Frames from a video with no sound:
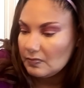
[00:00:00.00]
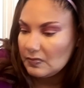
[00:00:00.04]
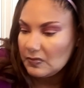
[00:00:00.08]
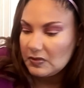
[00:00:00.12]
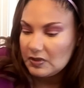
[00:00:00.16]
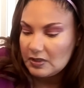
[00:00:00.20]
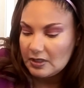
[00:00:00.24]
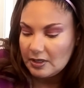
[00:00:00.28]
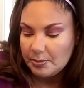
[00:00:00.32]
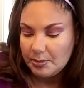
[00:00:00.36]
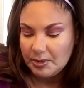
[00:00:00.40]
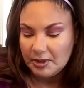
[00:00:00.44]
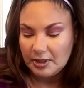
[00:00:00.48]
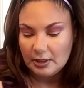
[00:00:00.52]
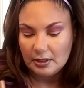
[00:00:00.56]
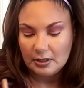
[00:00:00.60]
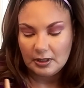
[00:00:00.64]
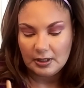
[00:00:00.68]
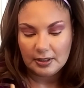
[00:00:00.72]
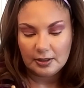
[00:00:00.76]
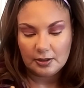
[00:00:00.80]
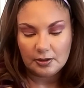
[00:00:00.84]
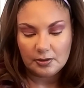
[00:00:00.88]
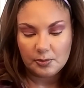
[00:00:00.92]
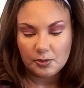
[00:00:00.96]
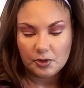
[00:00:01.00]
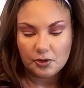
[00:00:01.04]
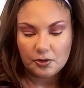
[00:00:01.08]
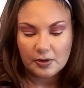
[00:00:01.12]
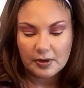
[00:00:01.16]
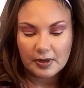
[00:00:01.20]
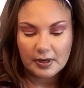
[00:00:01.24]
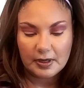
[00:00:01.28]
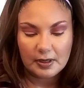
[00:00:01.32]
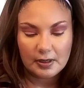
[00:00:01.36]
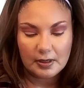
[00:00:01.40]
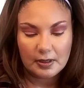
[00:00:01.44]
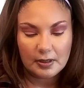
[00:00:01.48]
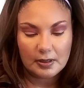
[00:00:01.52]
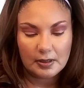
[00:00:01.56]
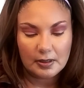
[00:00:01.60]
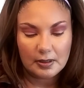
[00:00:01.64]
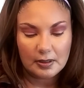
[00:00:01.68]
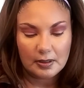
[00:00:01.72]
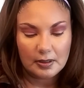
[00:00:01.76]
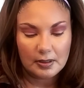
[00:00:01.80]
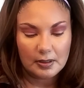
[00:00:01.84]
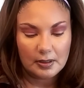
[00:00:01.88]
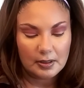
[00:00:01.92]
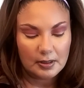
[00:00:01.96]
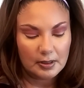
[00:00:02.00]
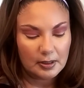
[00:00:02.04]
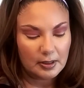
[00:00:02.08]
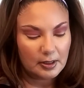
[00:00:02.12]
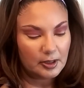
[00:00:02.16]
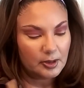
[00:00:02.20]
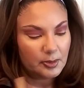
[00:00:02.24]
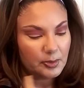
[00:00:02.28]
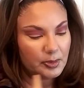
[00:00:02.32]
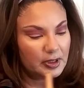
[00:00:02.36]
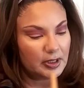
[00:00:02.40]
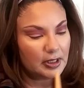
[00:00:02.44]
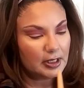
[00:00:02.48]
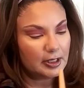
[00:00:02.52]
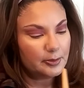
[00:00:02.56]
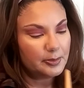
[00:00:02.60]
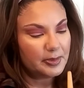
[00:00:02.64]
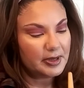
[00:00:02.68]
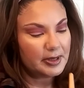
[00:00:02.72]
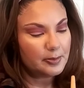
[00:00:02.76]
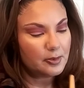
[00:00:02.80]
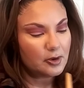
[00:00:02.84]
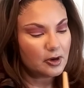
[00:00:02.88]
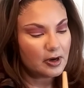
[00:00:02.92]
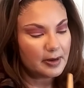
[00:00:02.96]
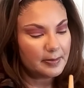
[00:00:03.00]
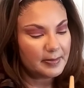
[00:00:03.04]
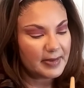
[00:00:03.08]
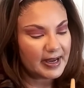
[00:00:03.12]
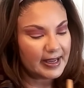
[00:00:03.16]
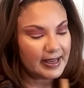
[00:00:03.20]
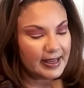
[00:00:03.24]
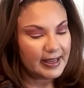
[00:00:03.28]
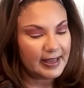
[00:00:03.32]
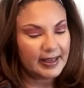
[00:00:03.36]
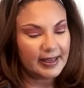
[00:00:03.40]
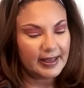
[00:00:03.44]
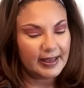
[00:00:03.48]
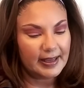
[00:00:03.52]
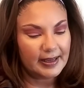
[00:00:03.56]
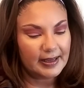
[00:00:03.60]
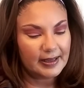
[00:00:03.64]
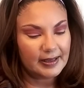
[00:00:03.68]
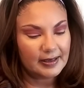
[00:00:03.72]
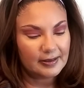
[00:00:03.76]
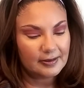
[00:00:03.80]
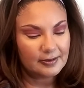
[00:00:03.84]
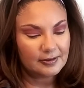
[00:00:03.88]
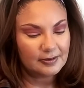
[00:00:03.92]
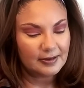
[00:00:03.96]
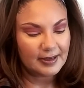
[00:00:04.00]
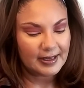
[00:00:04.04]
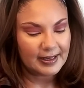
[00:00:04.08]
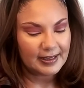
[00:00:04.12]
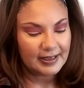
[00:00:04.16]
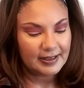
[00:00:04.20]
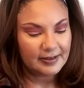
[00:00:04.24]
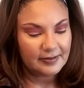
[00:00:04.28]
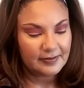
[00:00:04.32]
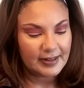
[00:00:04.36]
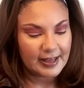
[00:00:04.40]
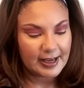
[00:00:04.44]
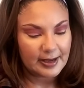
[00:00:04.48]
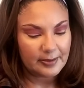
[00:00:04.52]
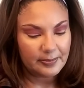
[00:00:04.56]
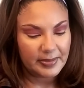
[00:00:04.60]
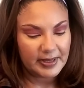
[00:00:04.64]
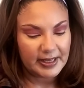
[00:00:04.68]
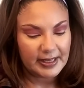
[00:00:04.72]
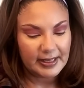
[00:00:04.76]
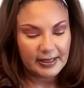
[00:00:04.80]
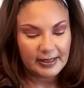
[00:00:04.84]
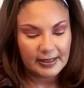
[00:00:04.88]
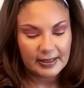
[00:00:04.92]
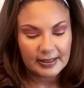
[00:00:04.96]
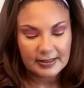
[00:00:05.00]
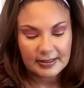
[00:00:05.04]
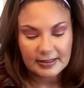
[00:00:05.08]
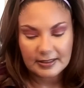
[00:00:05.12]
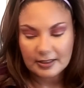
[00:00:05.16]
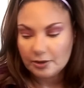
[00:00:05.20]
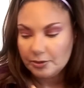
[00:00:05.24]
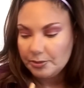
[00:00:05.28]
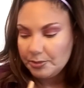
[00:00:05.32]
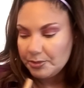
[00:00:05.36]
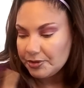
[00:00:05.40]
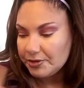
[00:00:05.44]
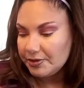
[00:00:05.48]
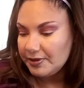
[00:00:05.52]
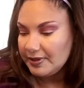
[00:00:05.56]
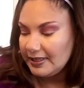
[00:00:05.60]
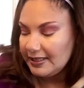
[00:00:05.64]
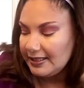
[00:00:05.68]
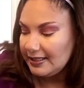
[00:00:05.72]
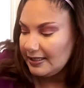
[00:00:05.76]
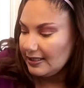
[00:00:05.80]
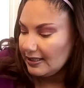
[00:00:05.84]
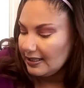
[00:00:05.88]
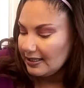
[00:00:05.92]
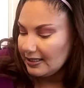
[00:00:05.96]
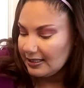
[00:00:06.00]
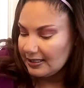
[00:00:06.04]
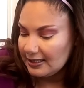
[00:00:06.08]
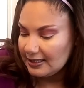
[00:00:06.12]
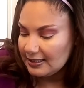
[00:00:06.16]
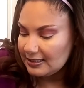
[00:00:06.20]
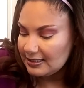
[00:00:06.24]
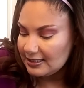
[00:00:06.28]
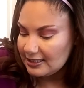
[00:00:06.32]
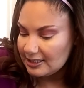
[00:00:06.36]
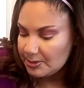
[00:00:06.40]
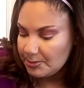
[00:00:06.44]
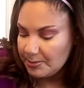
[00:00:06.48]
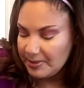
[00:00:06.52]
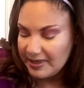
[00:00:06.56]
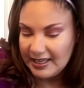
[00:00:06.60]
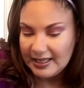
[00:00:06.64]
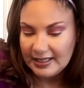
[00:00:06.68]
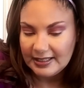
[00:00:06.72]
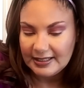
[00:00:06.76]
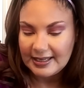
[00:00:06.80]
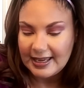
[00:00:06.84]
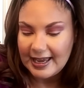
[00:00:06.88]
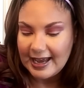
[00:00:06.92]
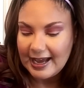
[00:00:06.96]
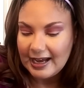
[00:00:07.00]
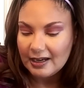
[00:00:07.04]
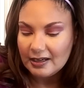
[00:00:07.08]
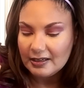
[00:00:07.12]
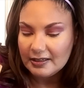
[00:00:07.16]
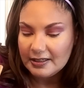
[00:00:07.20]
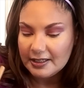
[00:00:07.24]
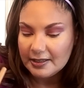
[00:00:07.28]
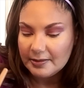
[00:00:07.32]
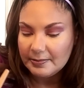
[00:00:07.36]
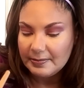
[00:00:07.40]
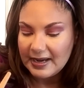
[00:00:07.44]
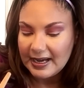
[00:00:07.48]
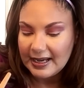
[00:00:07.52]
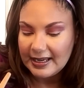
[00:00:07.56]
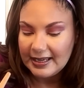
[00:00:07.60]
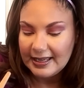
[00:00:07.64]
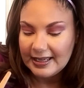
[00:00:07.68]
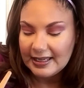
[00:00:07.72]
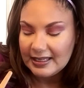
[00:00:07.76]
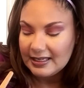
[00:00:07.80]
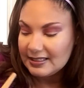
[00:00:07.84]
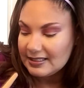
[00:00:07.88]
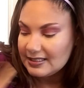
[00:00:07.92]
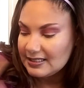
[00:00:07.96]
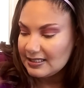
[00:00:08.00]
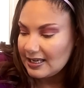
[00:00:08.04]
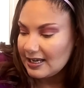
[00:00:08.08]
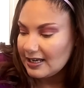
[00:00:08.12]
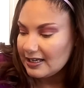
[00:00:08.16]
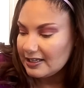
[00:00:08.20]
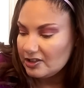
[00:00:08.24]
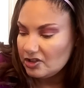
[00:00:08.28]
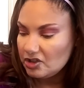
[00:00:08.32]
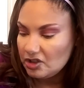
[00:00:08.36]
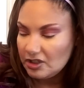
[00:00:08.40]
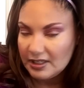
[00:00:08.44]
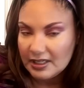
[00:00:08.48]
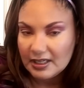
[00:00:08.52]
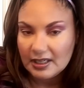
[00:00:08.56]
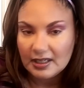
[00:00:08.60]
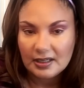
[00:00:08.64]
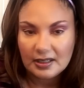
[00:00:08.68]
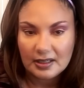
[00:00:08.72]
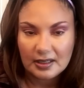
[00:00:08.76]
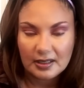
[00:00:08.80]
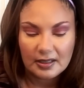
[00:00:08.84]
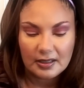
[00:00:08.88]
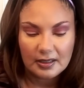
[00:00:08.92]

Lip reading: So I'll put a little more. Put a little bit more in my hand. Oh, I love that pink. It's so pretty. This is Pink Dahlia by Anastasia.